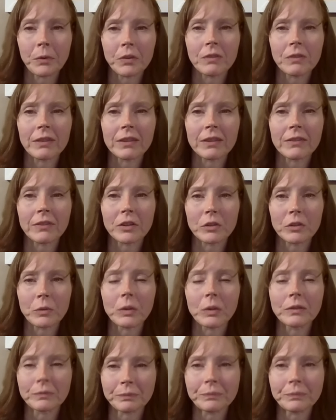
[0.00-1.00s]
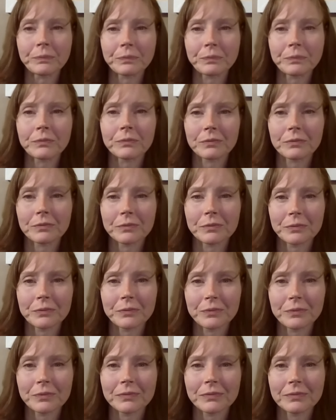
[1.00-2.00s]
most of it's virtual. Okay,
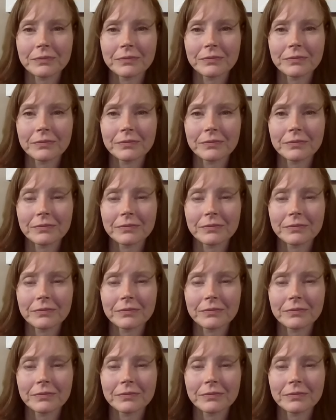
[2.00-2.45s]
thank you.